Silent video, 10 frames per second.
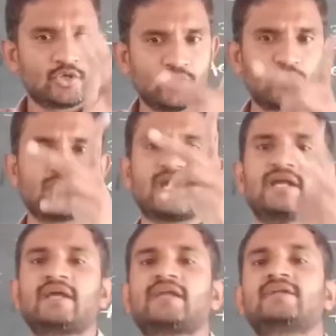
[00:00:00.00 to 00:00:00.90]
two
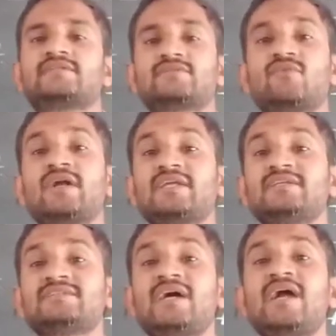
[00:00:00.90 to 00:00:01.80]
categories. What
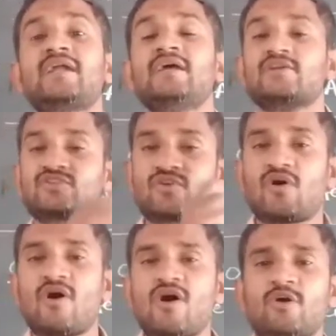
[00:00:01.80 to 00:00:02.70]
is that?
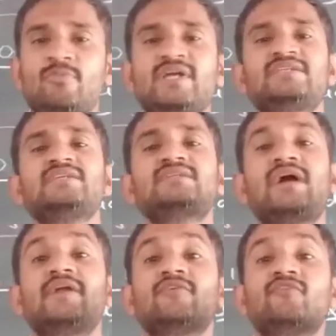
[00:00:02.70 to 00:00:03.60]
Strong bases
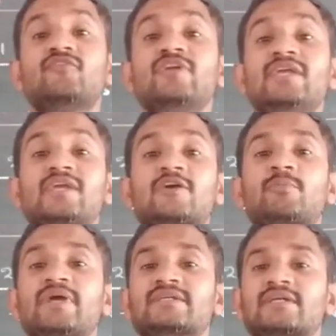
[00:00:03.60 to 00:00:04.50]
and weak
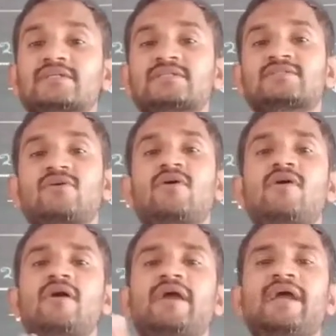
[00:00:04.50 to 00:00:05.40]
bases.
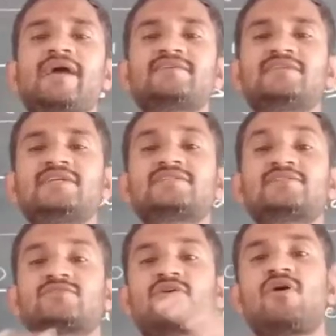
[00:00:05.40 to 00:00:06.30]
Strong acids,
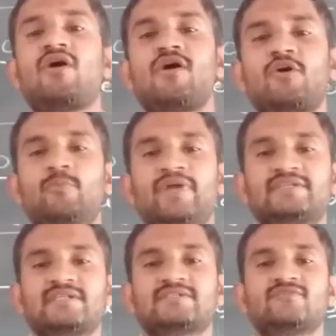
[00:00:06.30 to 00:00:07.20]
strong
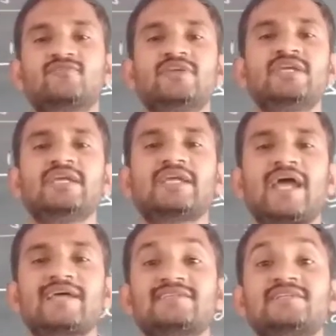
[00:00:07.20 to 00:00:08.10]
bases. Weak
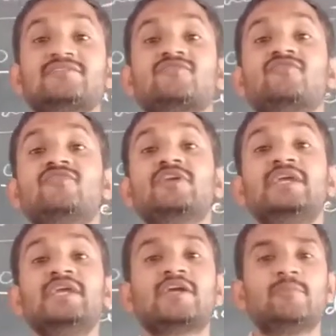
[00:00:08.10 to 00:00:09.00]
acids,
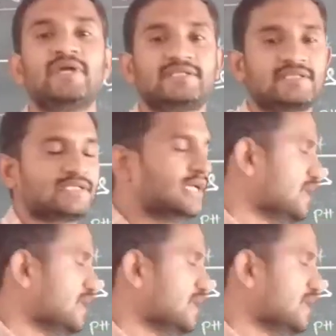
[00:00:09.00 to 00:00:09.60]
weak bases.